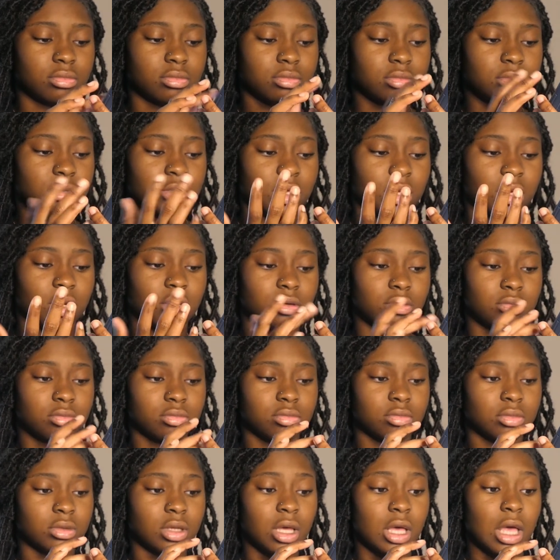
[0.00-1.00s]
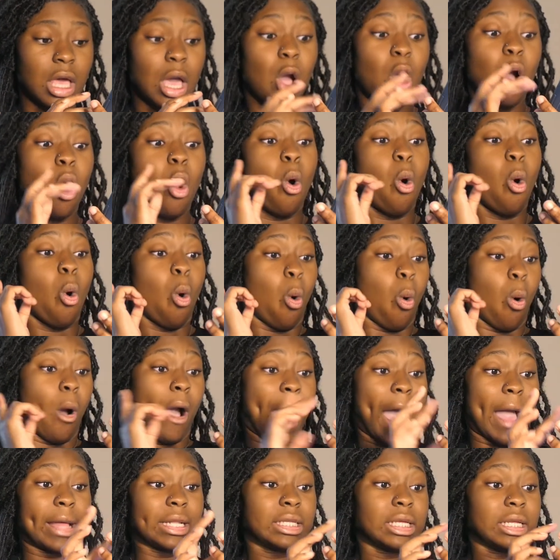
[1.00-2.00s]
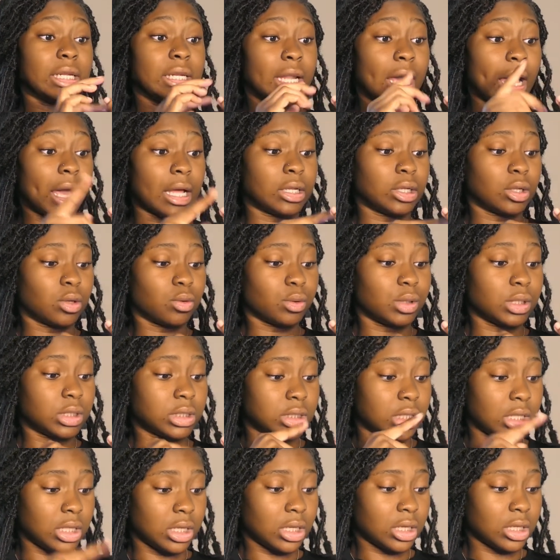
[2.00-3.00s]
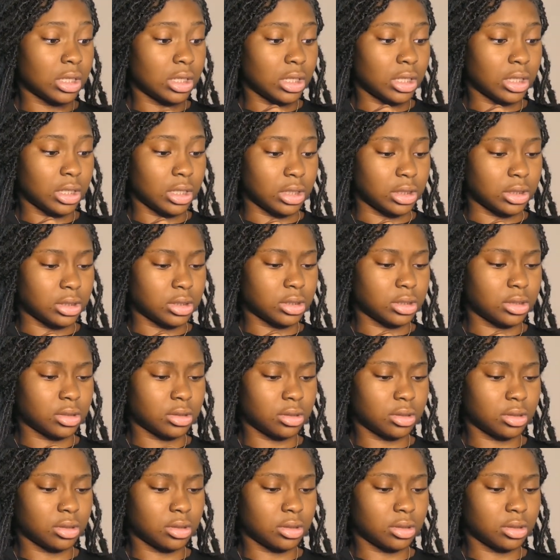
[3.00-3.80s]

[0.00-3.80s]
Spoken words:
you know, I did not know this did this.